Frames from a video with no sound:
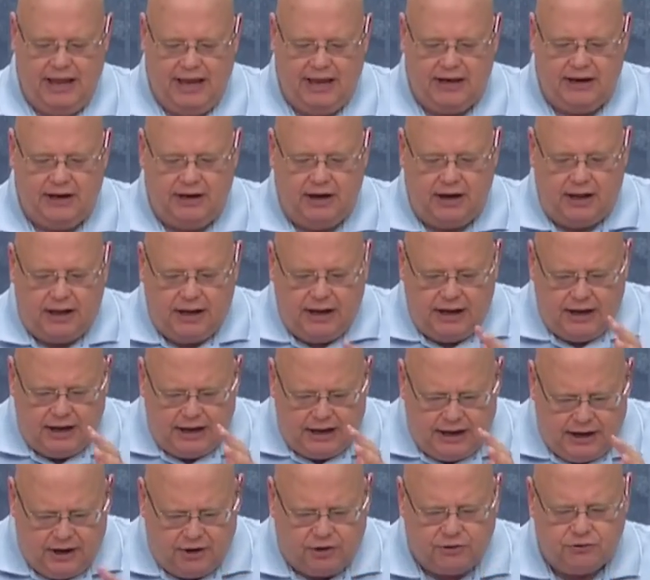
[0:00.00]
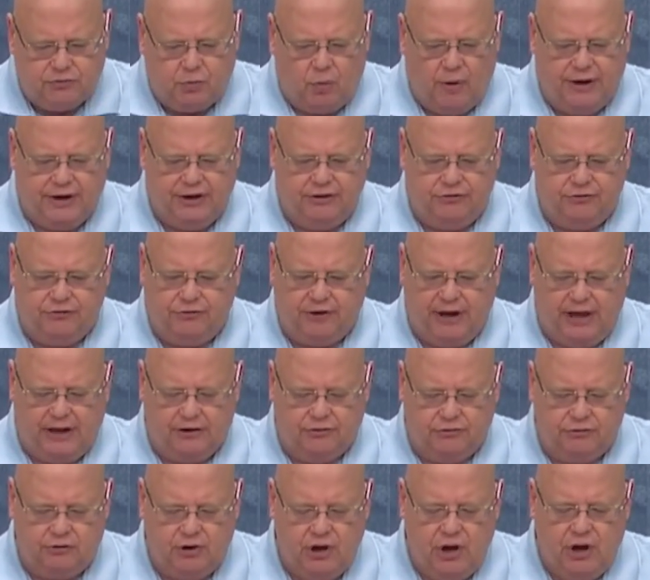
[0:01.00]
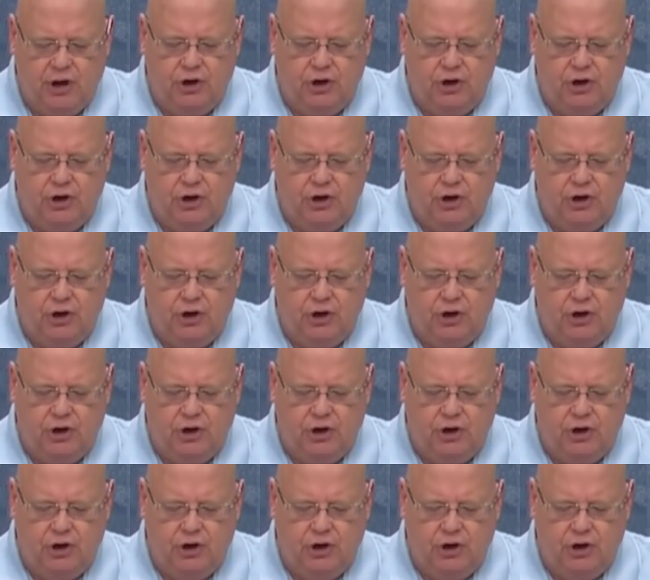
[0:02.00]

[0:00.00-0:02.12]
and here's what it says.